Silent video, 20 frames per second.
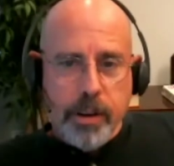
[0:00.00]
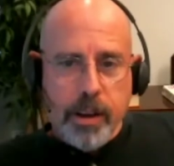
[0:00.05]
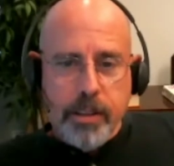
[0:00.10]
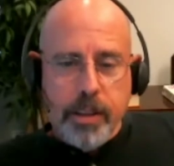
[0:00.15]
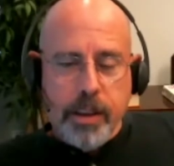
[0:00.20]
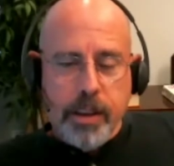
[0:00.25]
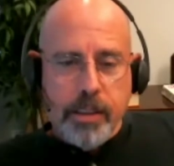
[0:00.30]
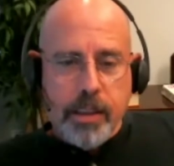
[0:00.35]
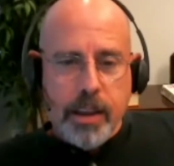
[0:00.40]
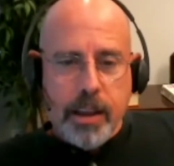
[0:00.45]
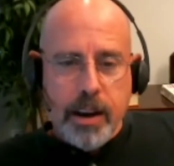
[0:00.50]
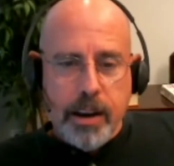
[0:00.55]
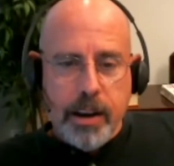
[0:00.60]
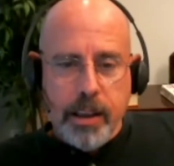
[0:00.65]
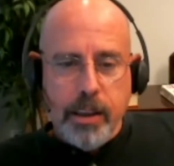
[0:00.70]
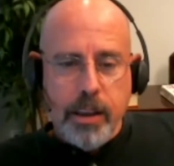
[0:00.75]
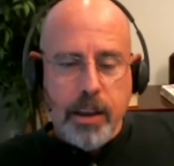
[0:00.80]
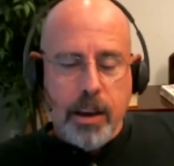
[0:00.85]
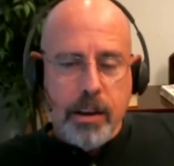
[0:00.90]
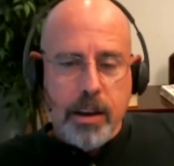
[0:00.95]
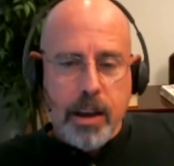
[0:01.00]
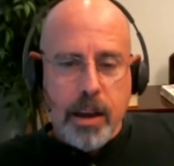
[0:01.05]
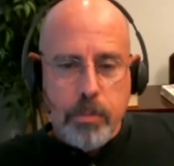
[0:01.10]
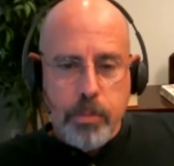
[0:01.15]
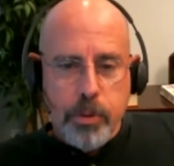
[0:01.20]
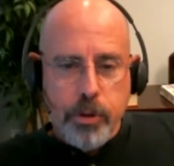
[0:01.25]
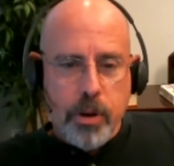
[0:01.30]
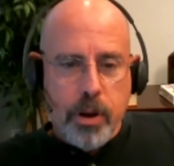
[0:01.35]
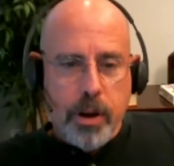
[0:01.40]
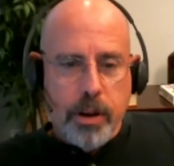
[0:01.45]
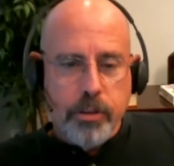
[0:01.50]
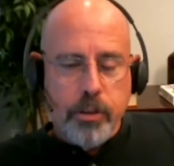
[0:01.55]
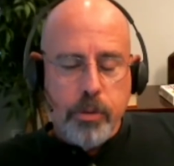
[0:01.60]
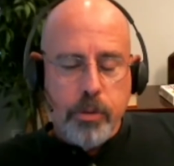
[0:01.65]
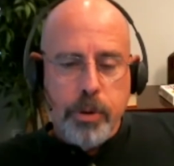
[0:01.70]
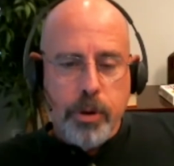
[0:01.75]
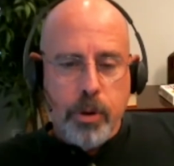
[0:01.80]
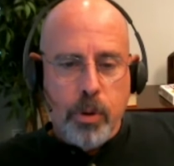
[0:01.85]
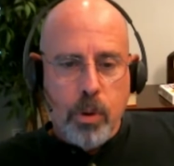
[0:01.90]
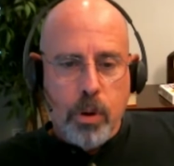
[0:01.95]
I think that any young
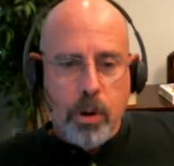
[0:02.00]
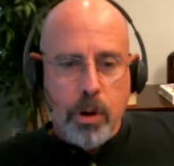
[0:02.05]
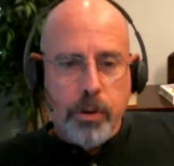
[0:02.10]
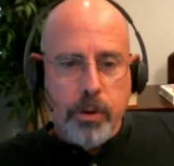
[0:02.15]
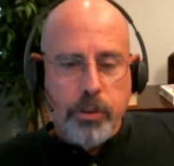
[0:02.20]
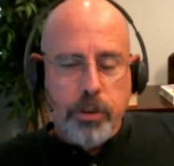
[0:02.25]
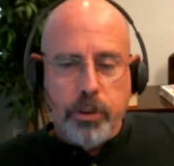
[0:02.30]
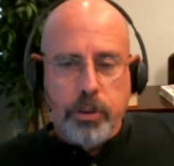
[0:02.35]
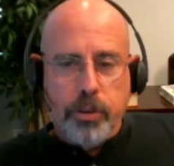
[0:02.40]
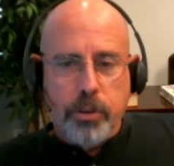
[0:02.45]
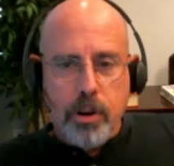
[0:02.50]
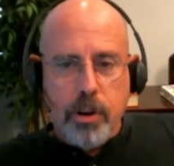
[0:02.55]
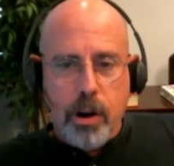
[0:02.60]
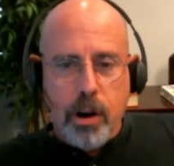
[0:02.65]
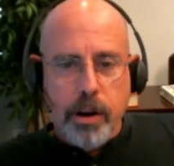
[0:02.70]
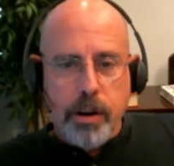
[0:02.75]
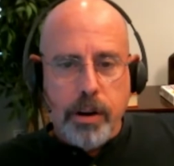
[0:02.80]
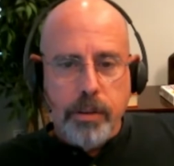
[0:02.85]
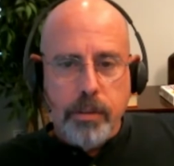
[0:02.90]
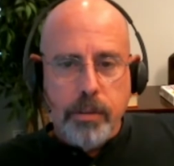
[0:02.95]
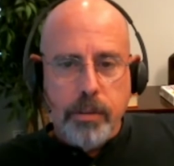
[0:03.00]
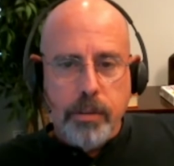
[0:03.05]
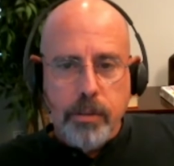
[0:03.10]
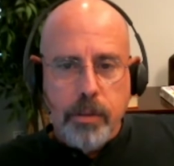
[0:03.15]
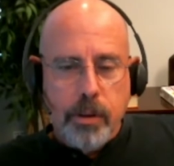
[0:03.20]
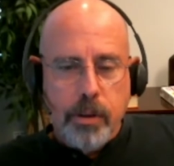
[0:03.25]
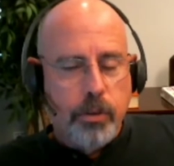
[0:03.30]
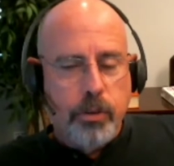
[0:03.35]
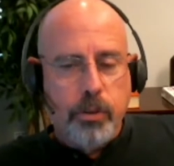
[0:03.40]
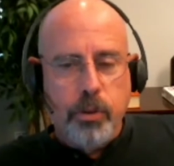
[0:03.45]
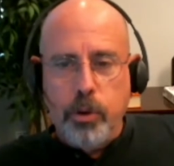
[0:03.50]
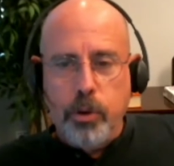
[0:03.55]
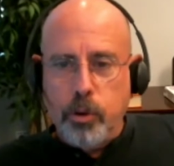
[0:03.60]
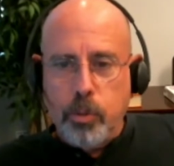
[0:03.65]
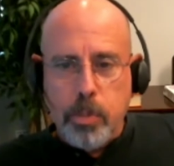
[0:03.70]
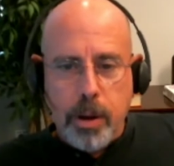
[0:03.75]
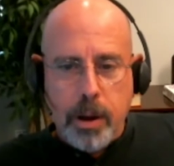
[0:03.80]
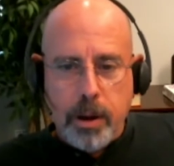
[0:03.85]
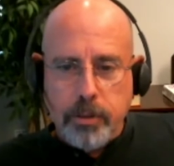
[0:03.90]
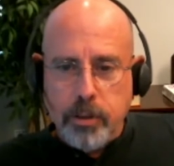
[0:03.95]
entrepreneur should start as soon as
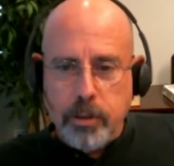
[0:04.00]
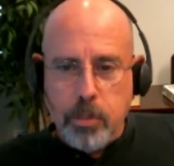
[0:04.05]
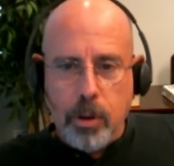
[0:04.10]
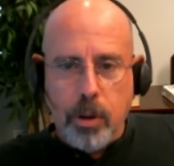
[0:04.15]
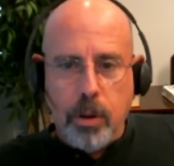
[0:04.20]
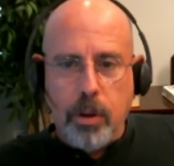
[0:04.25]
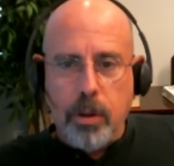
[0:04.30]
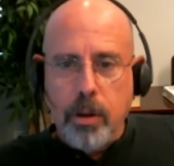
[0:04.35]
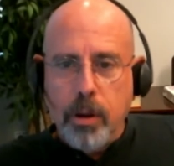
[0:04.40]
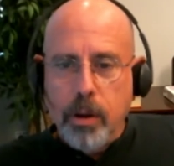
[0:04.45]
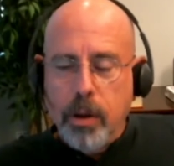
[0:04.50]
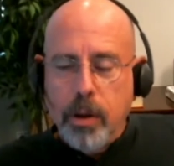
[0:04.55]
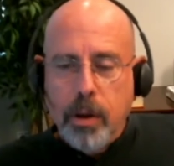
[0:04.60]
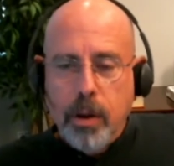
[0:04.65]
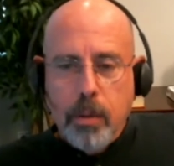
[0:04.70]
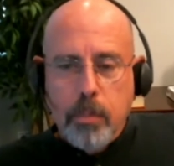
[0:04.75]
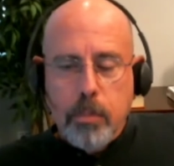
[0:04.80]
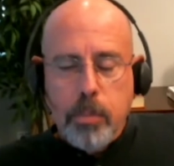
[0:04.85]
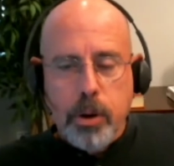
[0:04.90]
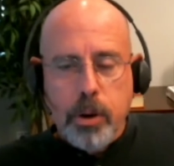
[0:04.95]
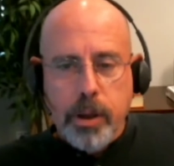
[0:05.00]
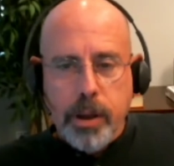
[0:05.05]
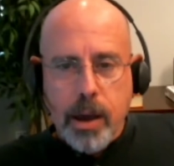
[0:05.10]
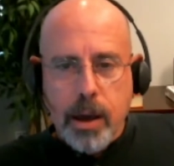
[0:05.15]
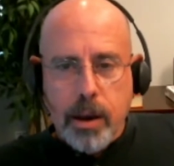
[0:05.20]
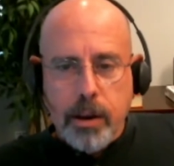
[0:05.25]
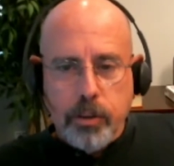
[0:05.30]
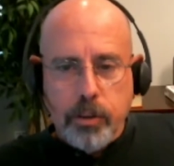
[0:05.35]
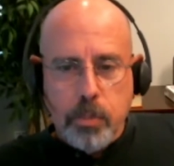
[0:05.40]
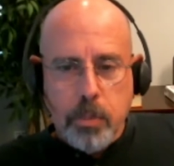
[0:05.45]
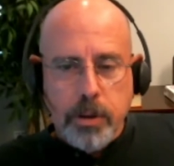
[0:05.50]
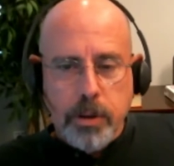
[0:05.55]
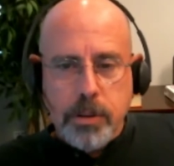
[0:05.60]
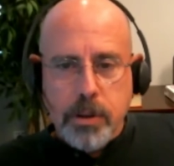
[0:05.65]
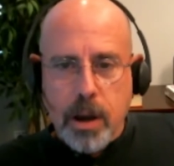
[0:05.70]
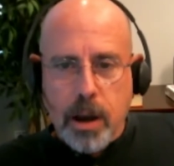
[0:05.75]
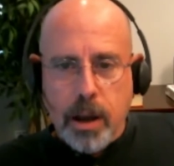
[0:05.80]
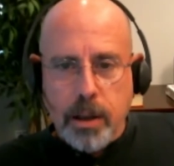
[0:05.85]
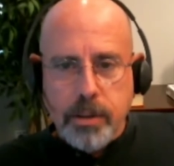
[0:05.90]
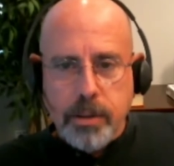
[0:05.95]
possible putting out as much
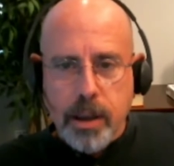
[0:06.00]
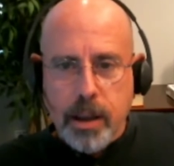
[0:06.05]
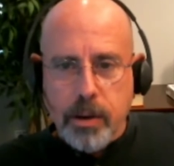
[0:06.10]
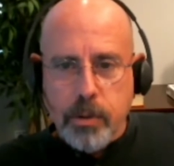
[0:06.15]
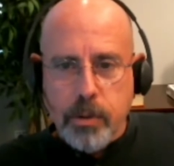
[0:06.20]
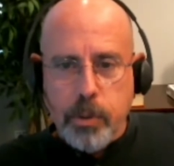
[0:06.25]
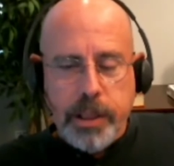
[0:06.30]
content.